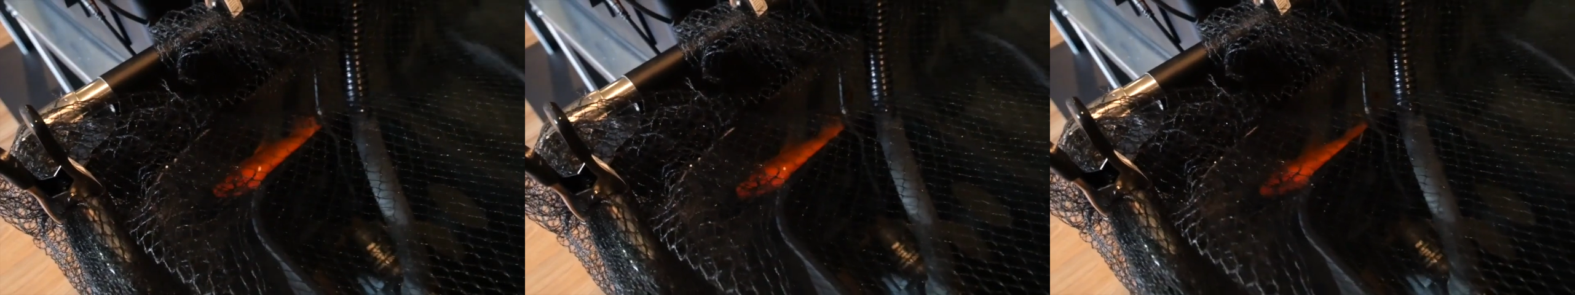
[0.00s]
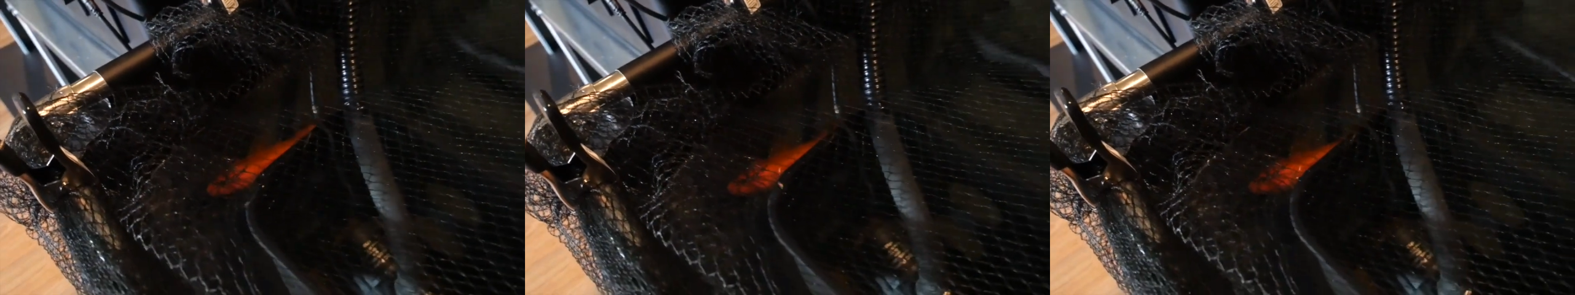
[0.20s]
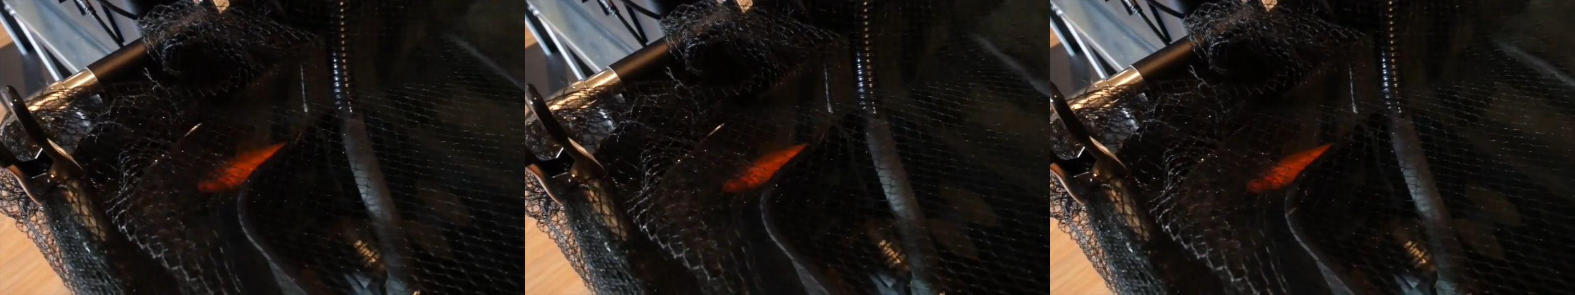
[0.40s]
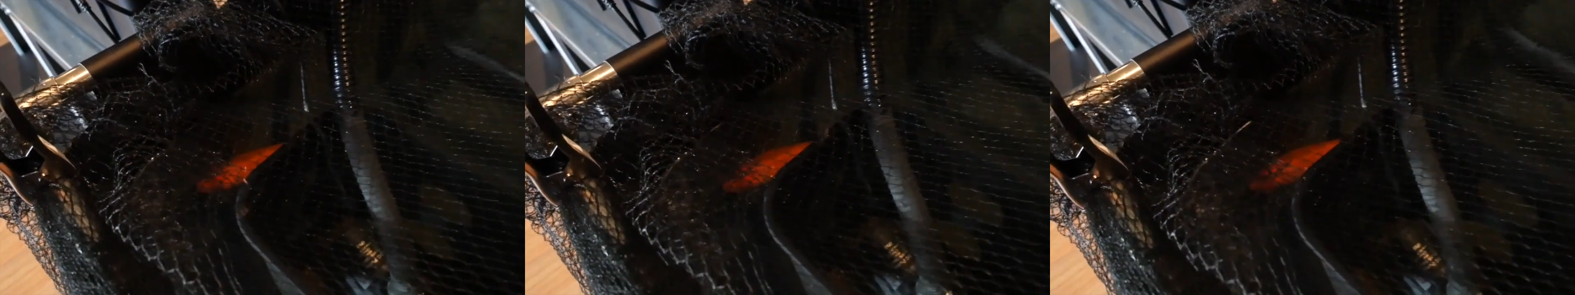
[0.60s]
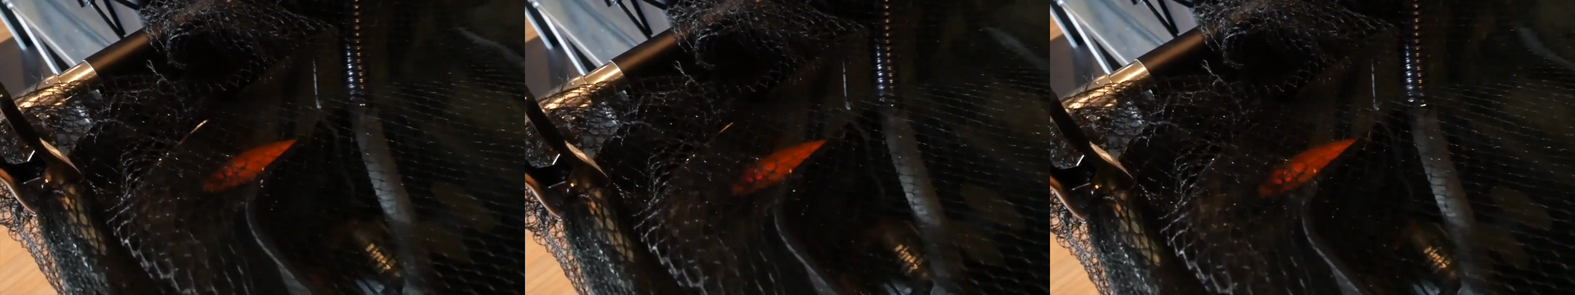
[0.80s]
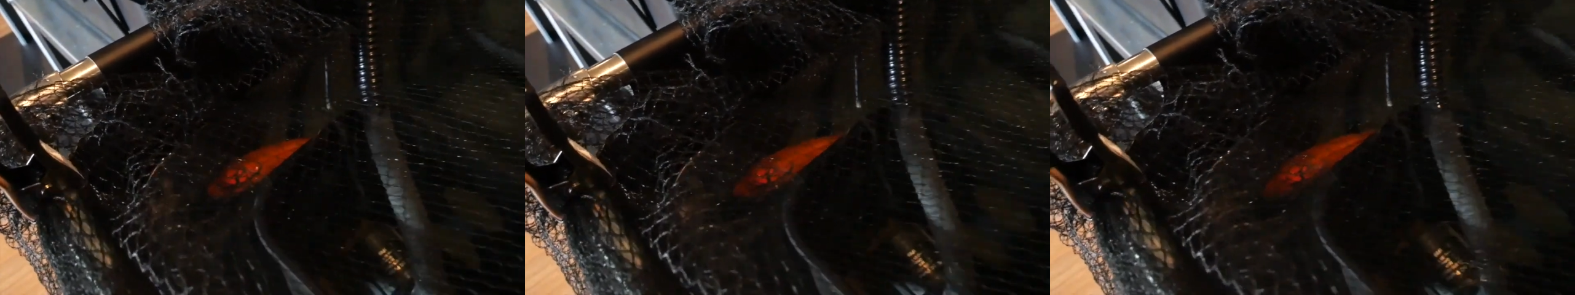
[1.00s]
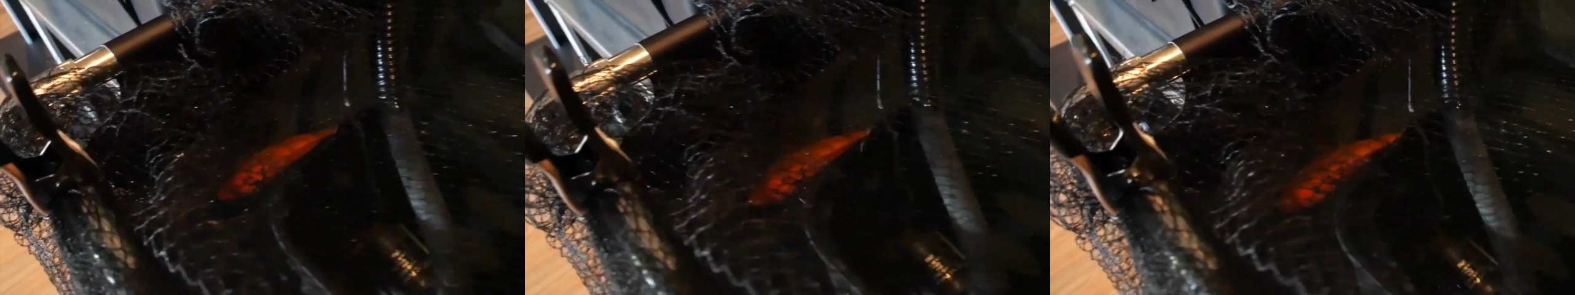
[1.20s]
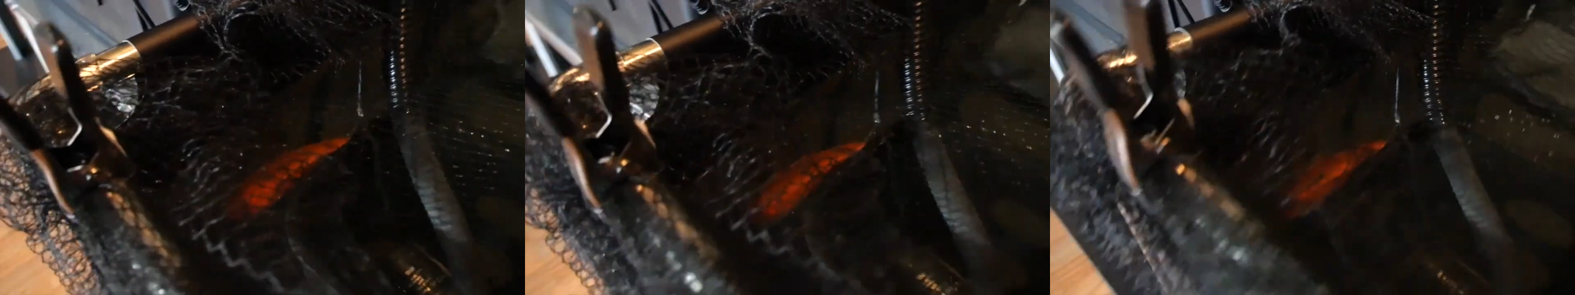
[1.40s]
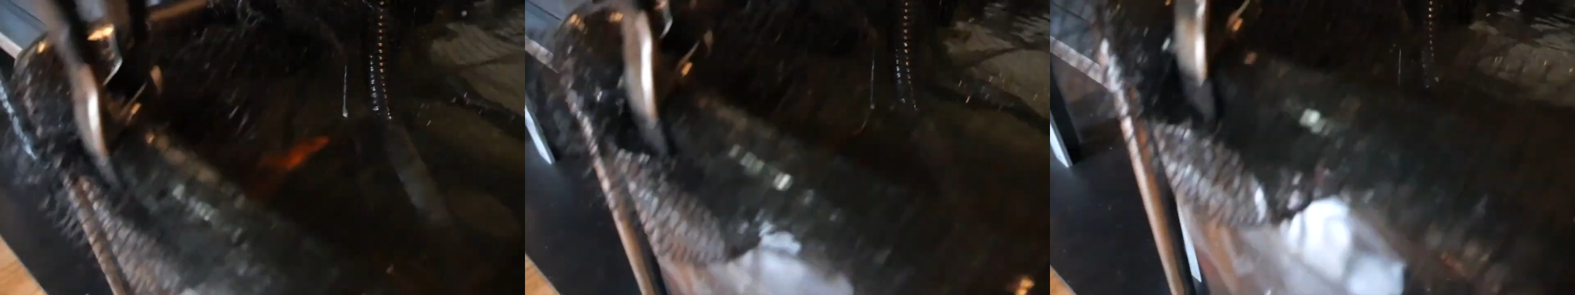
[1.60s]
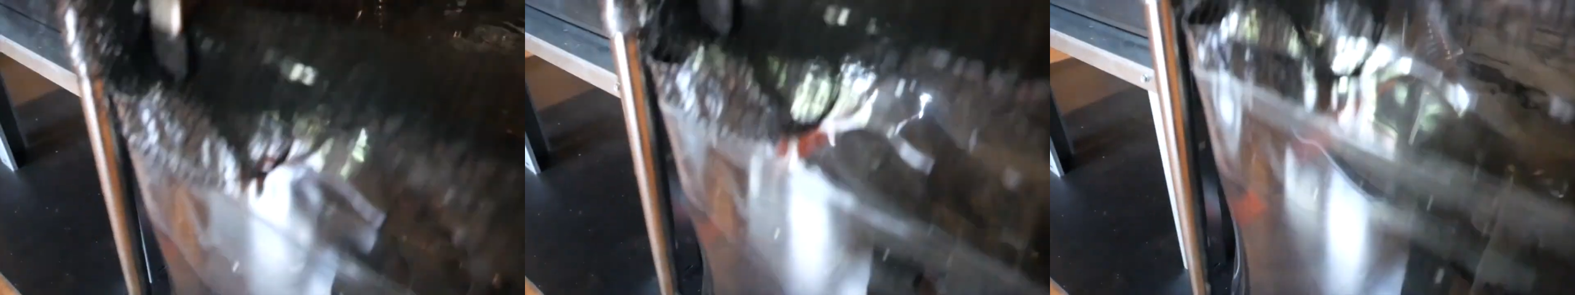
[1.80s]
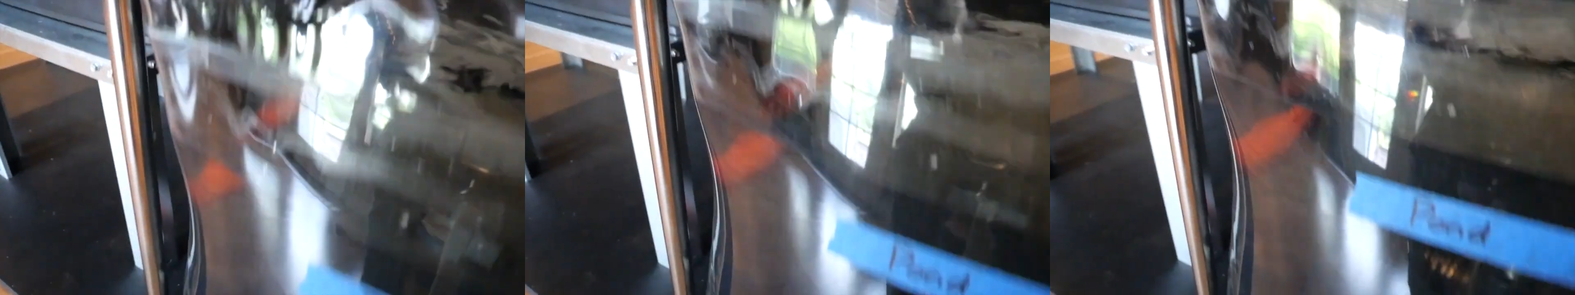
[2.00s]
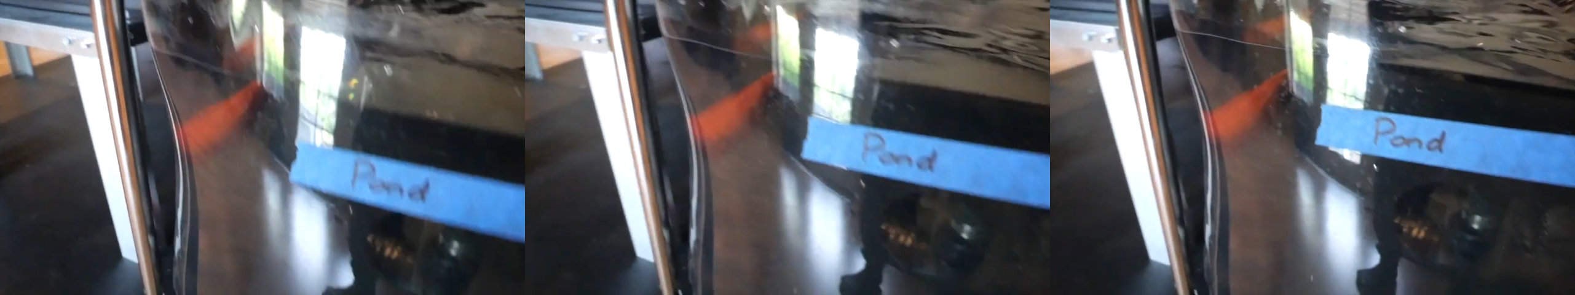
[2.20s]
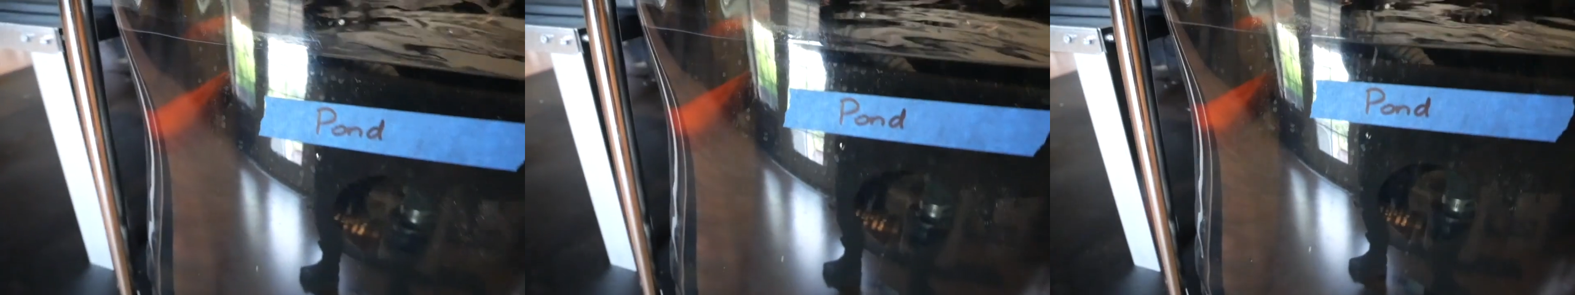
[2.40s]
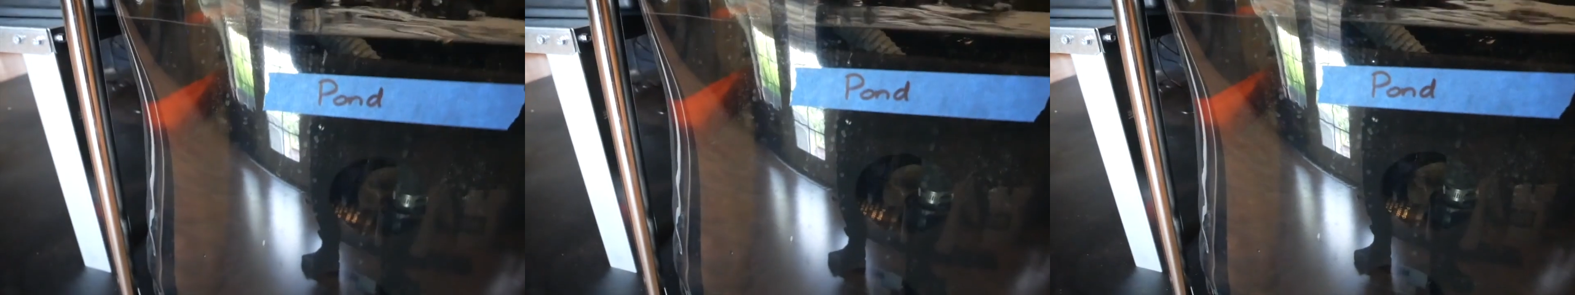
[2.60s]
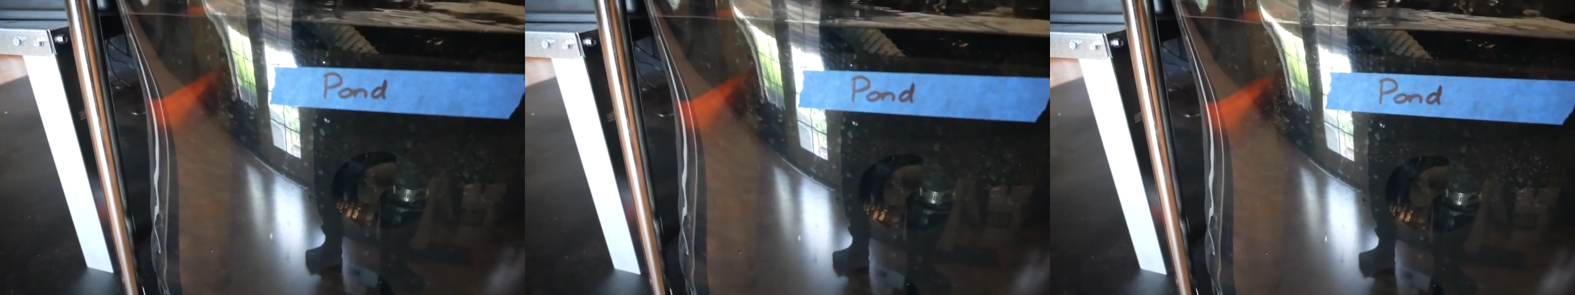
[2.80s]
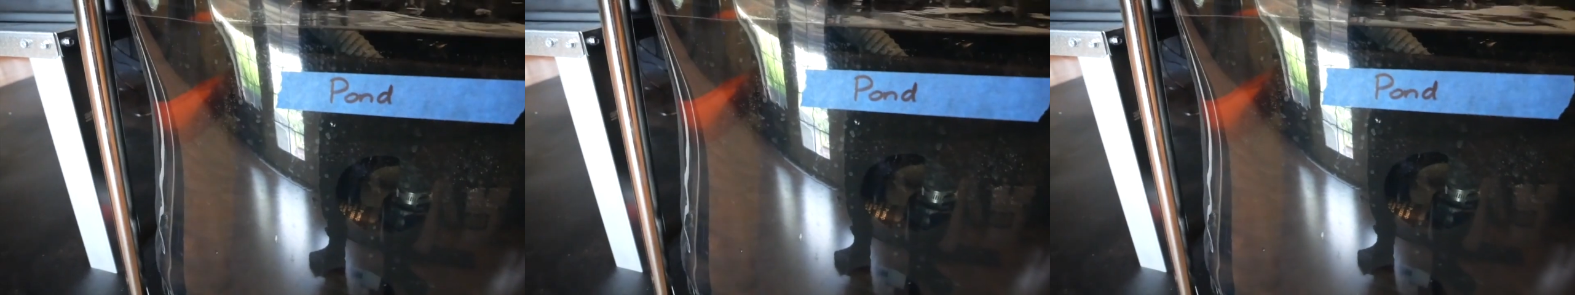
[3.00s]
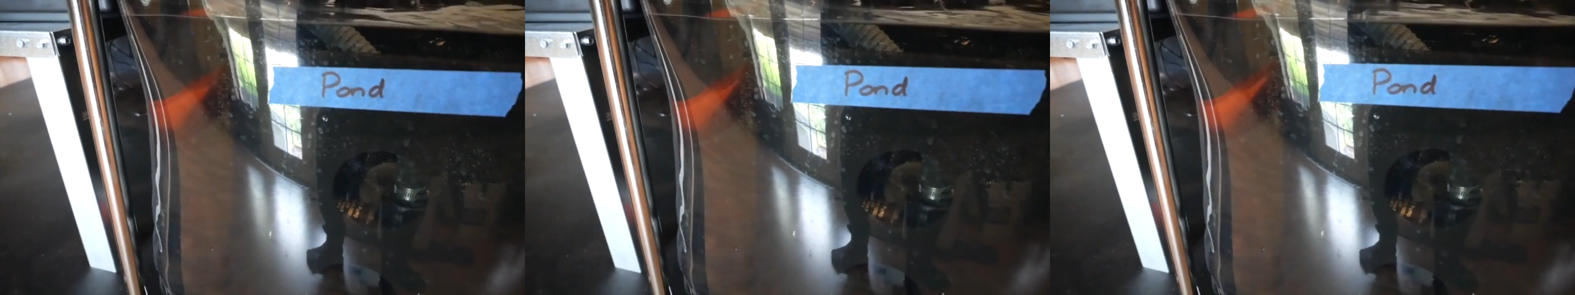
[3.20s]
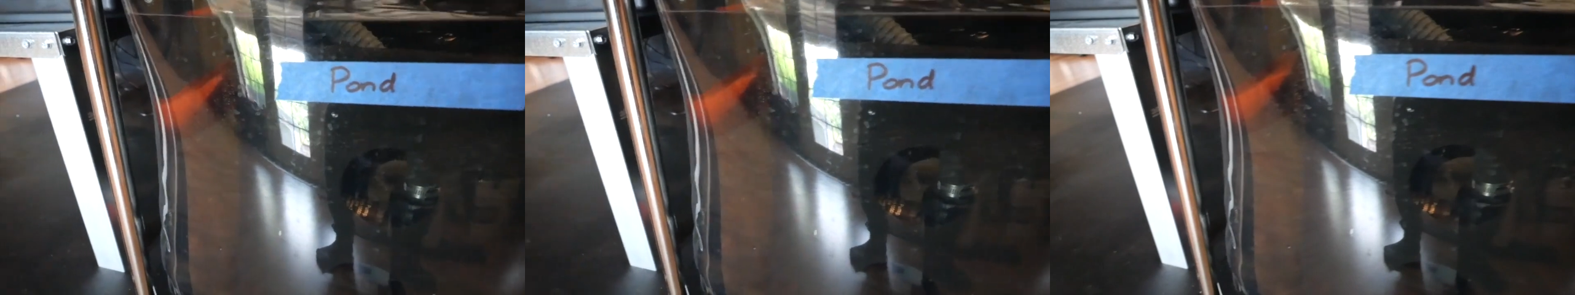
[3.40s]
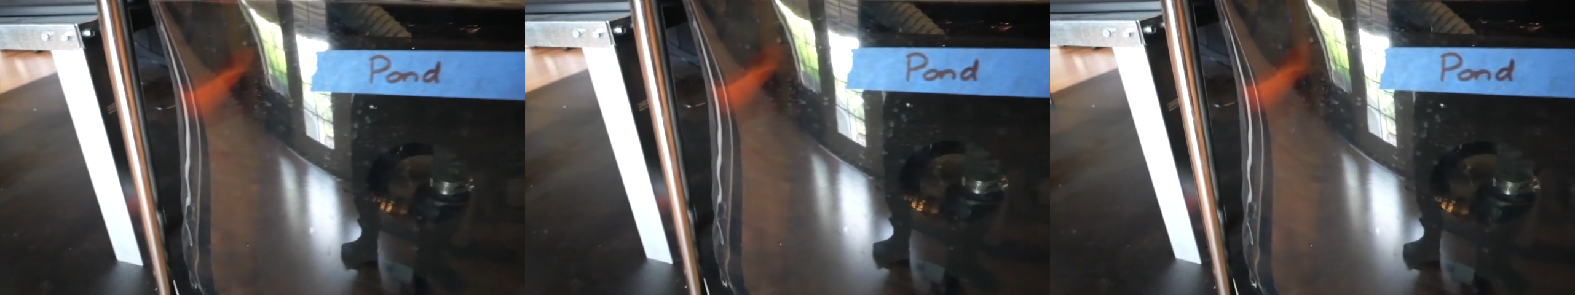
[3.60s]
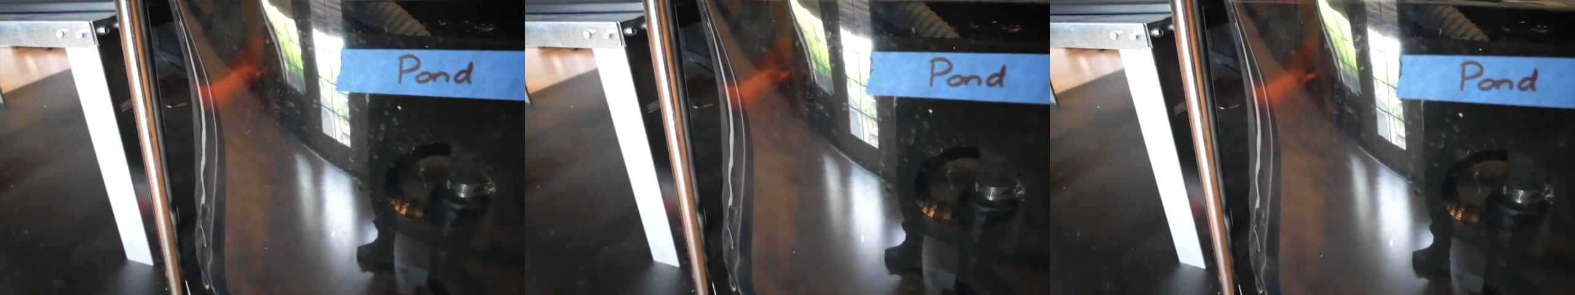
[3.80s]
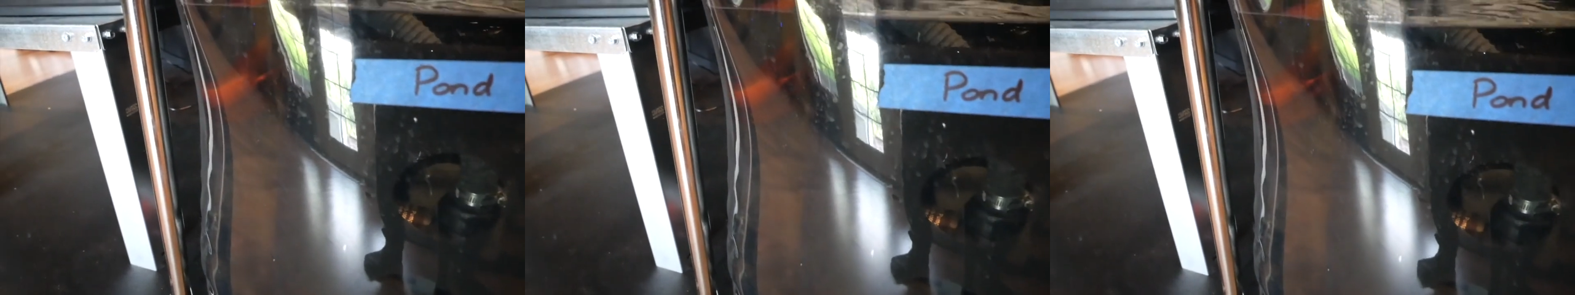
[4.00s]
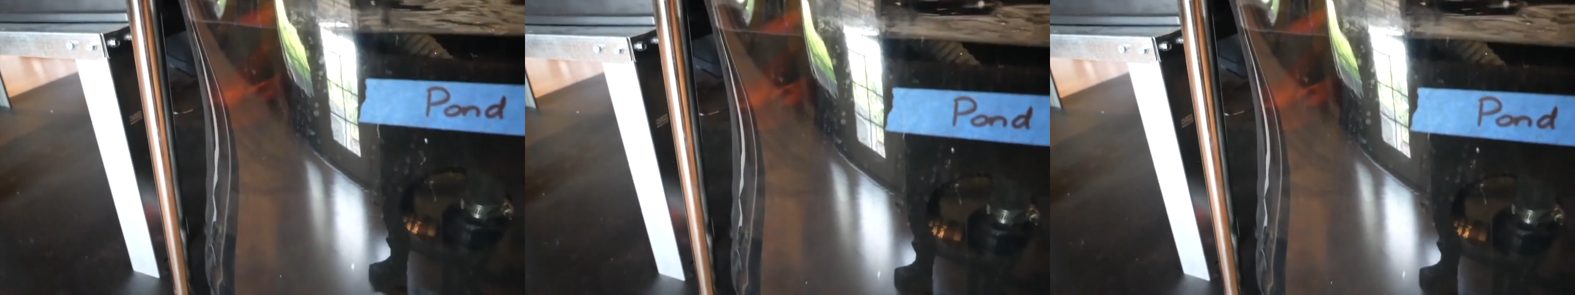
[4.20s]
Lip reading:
No face is visible, so there are no lips to read.